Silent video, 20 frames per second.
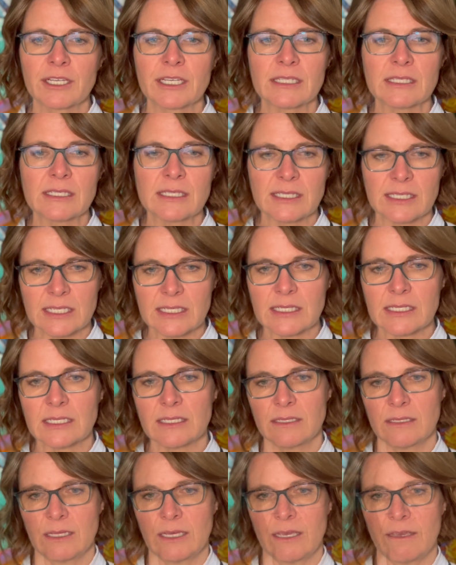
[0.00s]

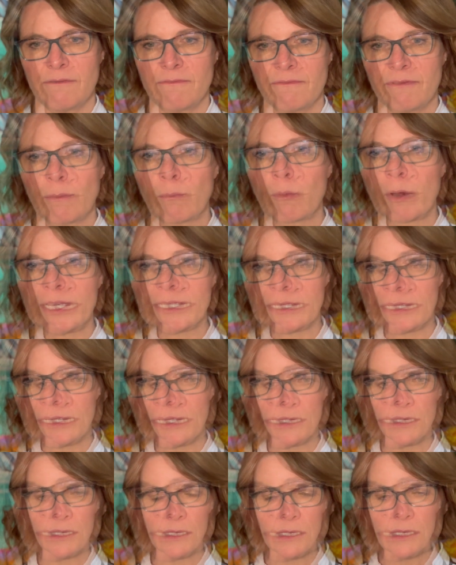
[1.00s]
consistently from
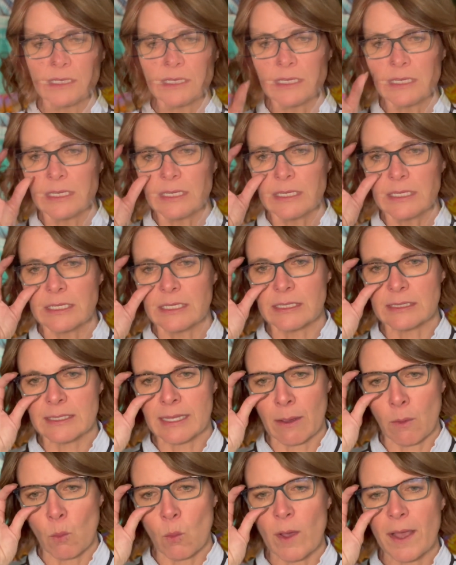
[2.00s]
residents is
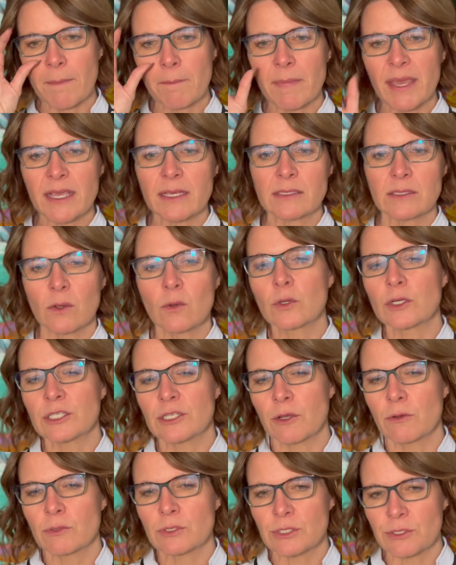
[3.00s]
that what makes
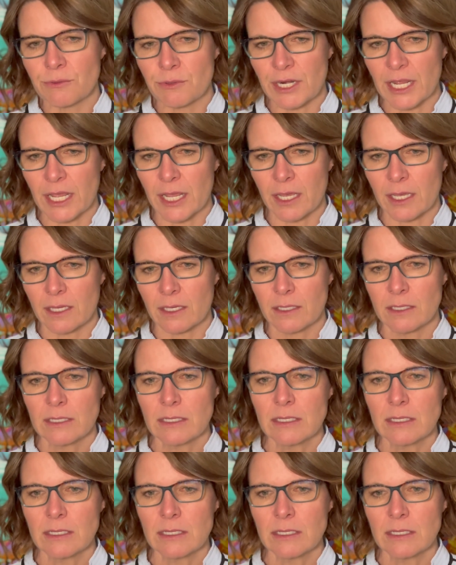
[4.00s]
Okotoks unique